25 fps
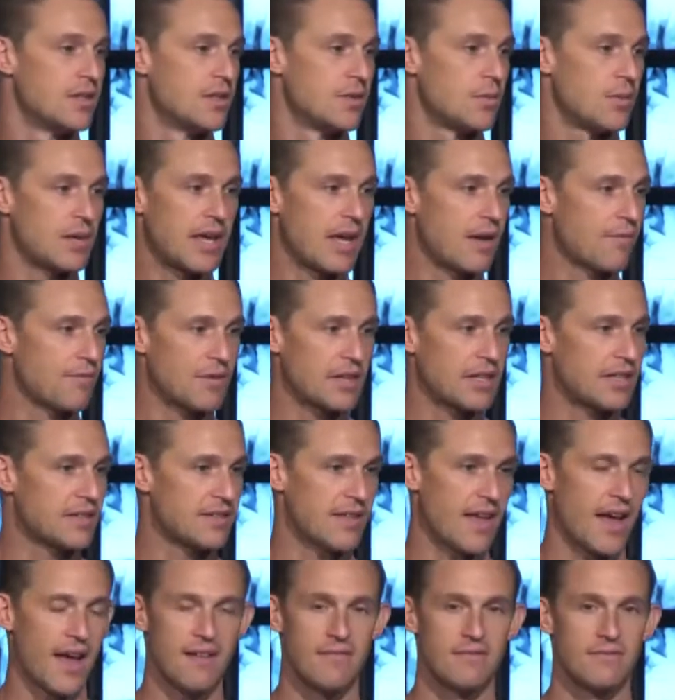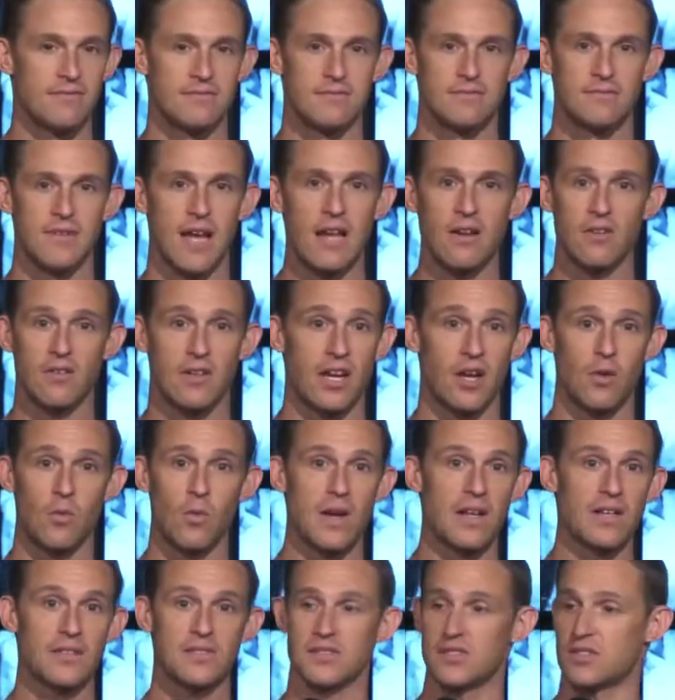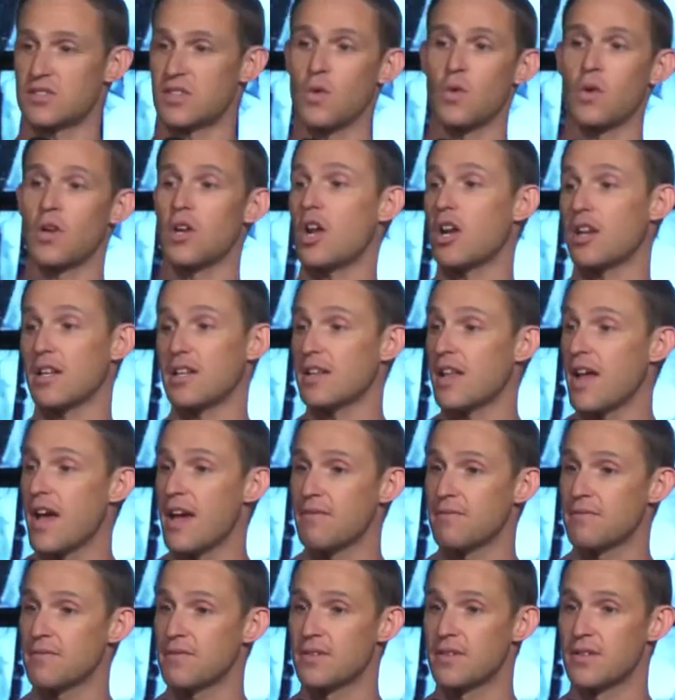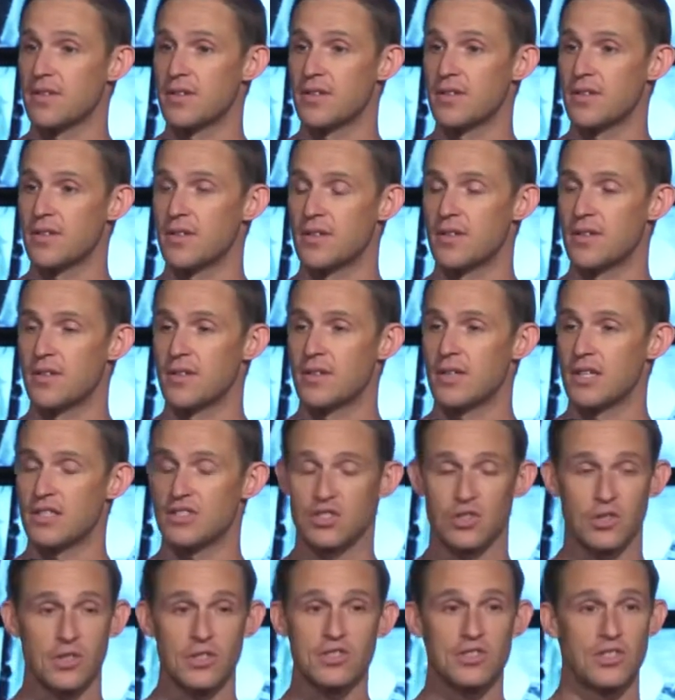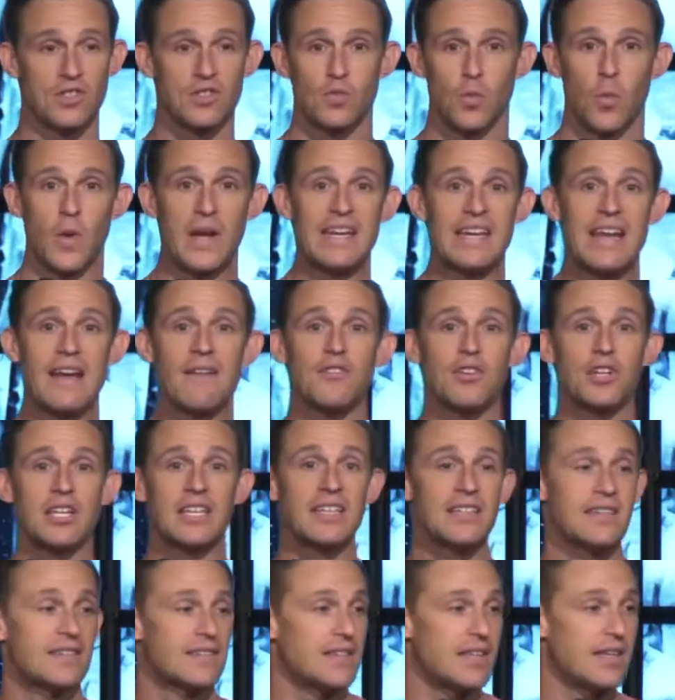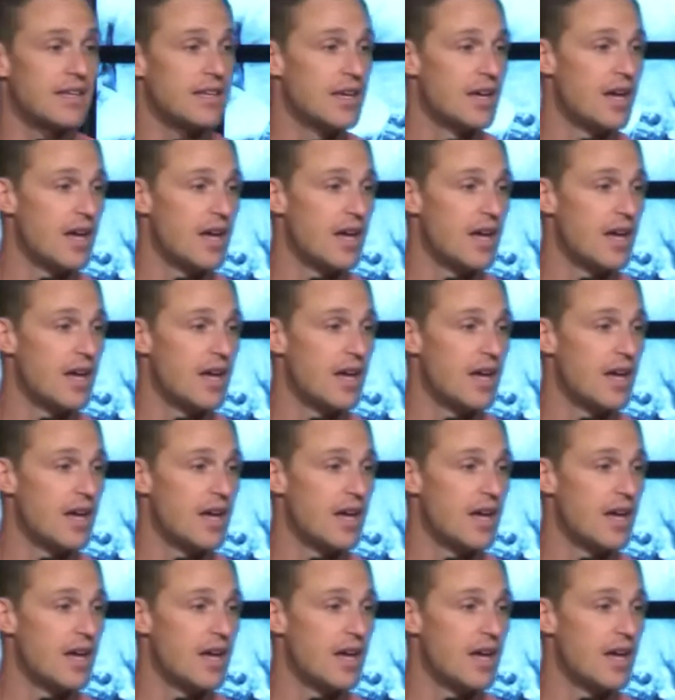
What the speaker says: We can't forget that. I don't care what else is going on in life. As Christians, we never get the